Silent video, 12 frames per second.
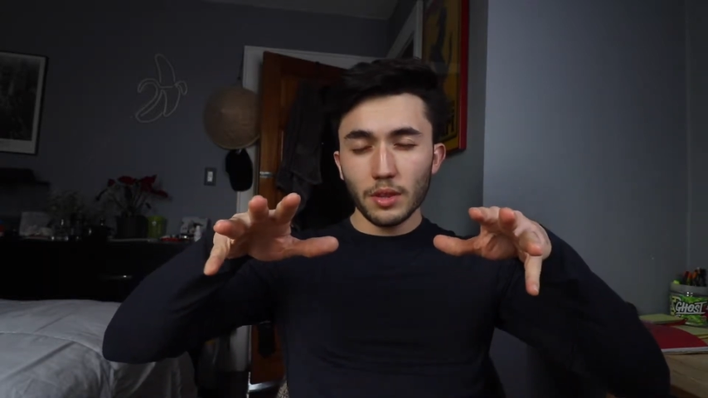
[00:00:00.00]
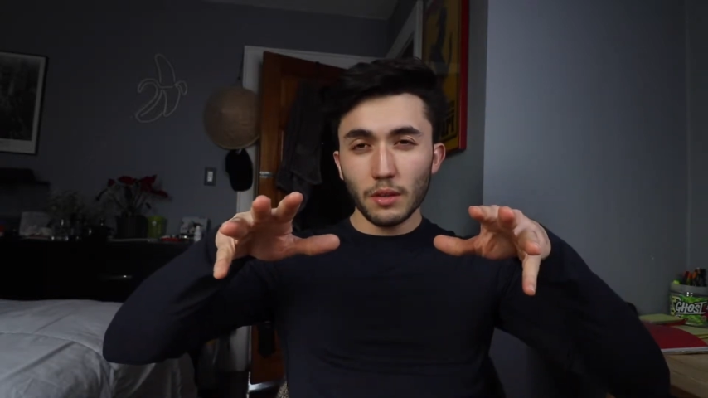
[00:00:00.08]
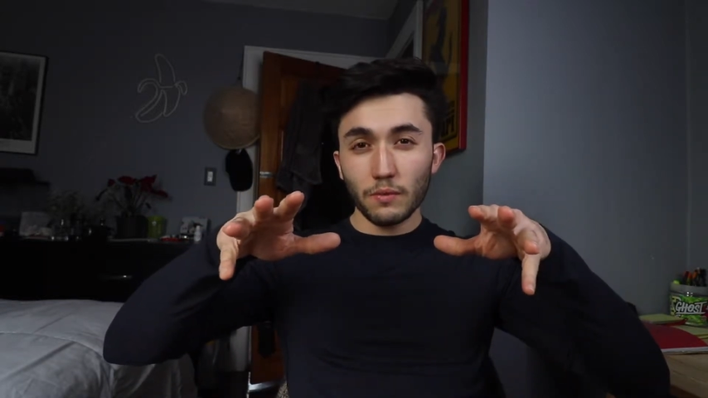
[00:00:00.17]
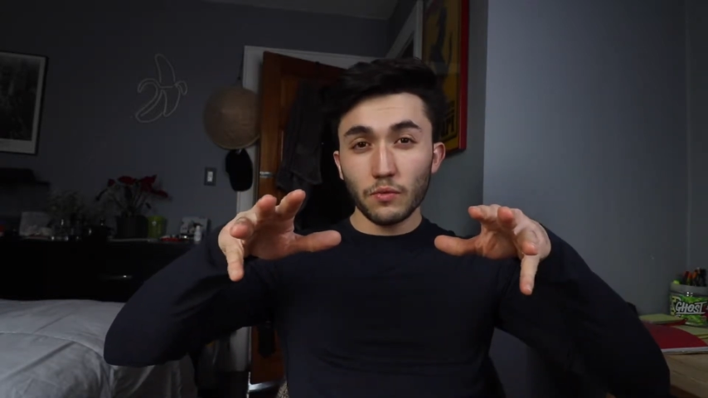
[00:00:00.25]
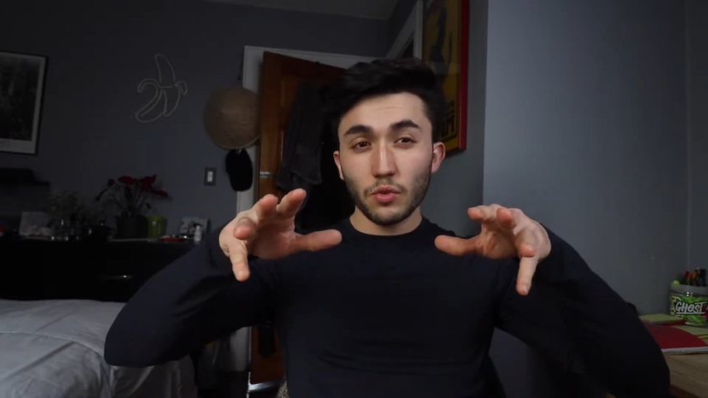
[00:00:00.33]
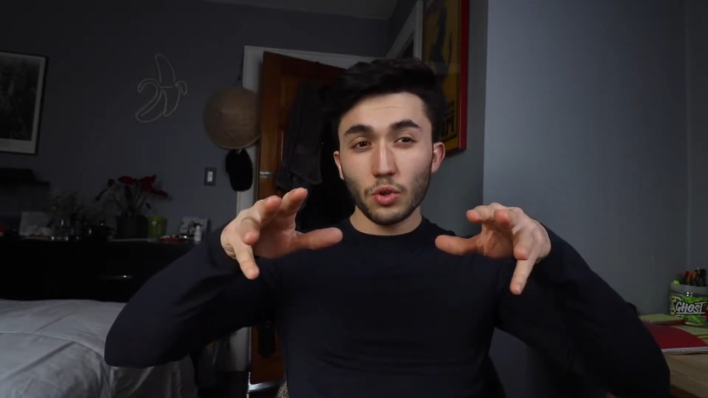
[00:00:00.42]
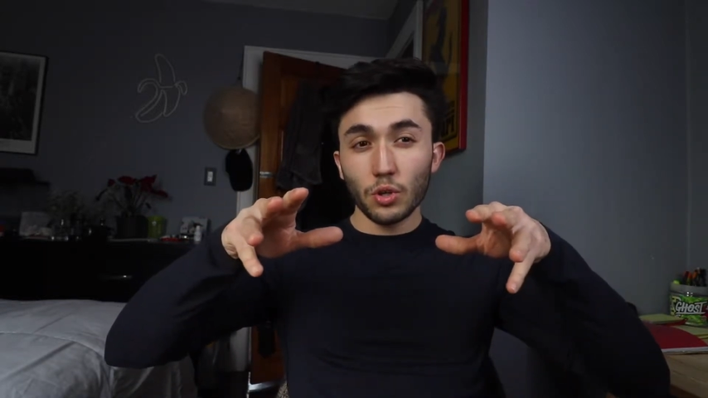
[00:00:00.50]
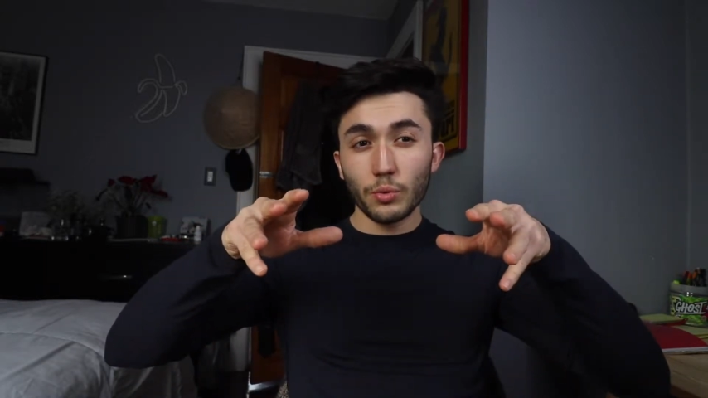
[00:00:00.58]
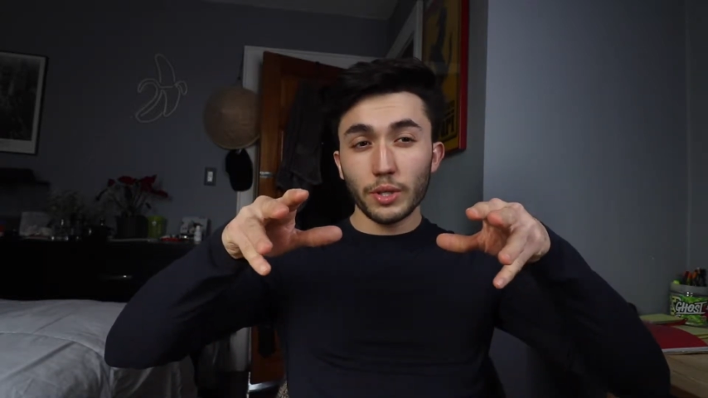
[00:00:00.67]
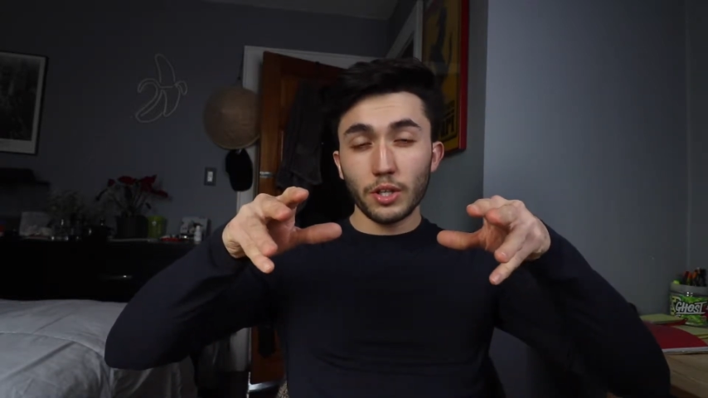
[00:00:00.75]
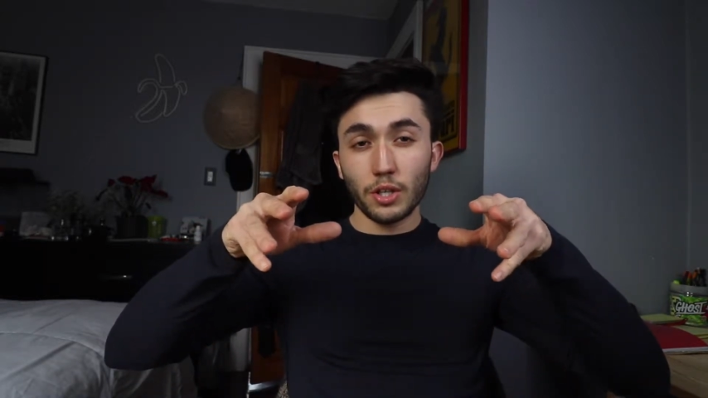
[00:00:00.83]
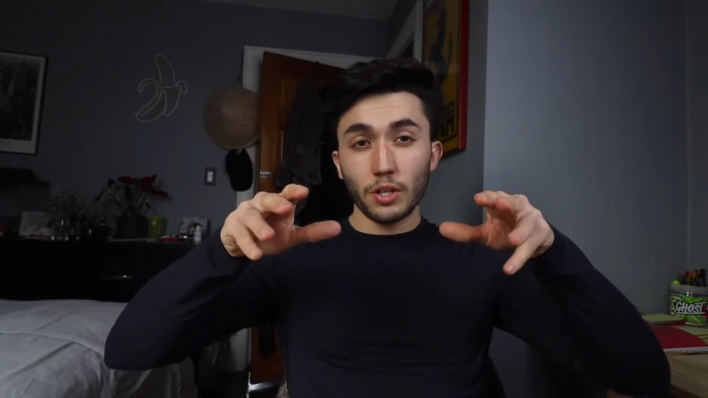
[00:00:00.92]
the floor
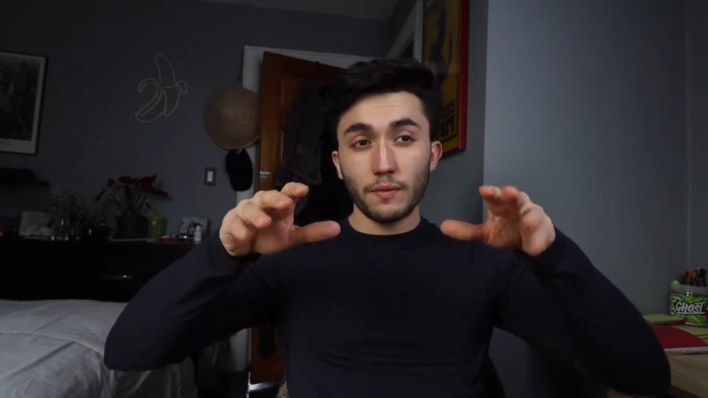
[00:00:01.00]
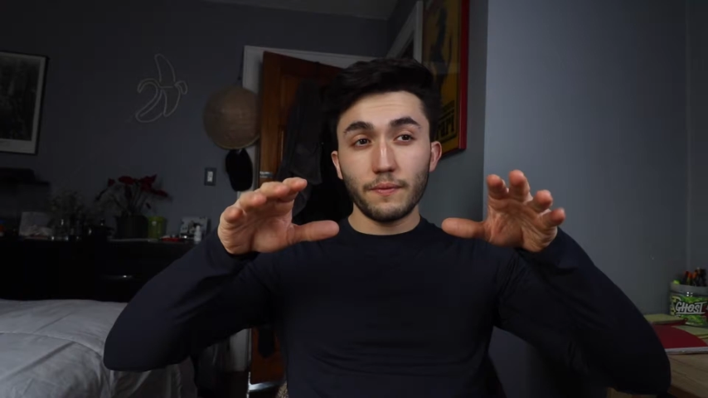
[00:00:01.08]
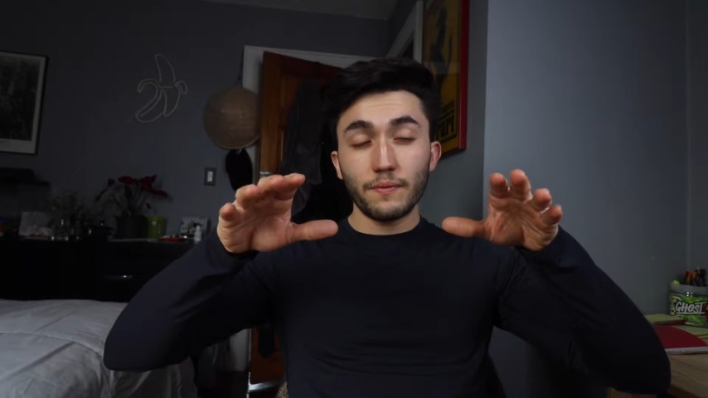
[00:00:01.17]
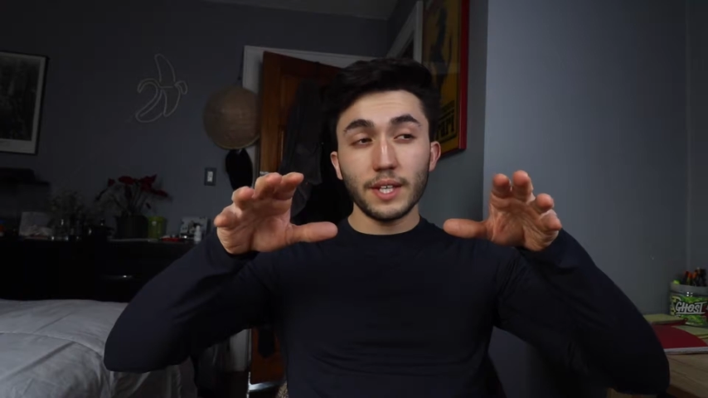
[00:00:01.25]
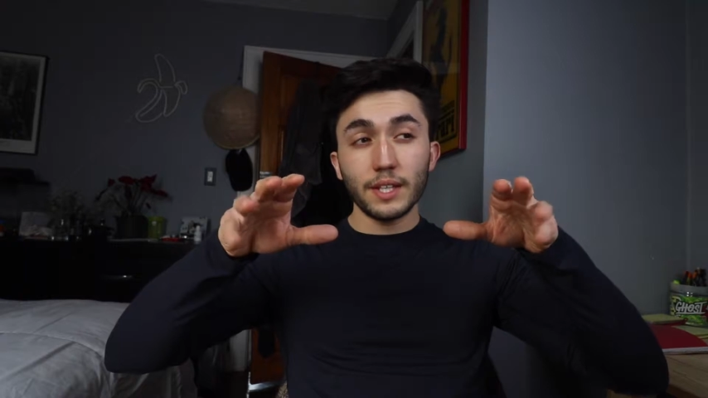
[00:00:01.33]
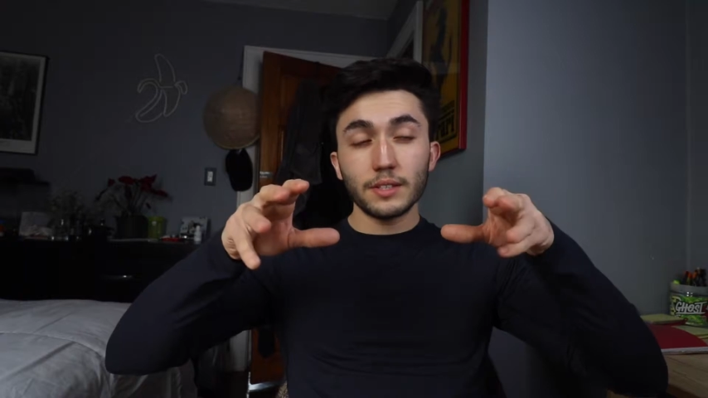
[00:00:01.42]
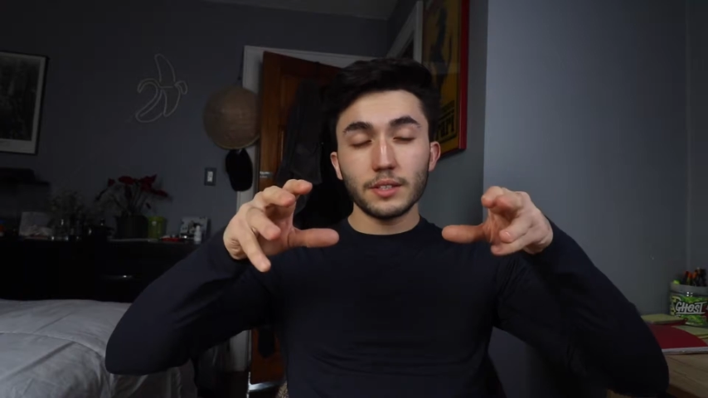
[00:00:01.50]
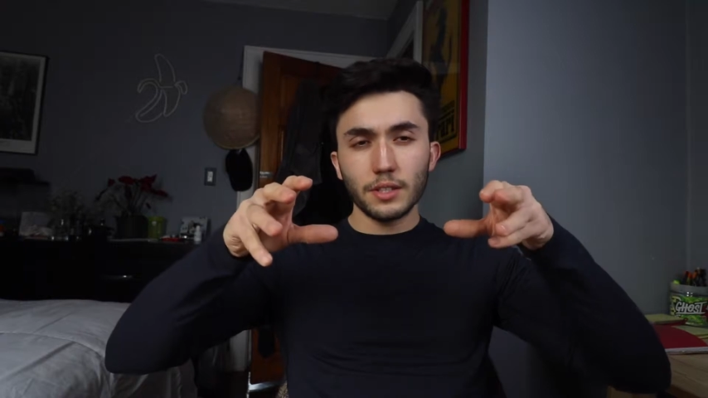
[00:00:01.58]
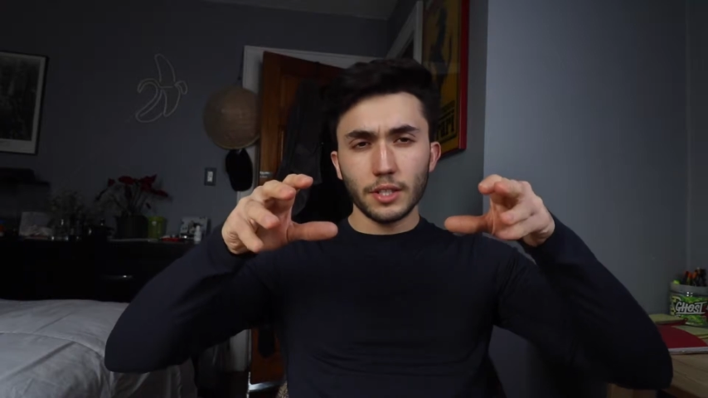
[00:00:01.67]
with your feet,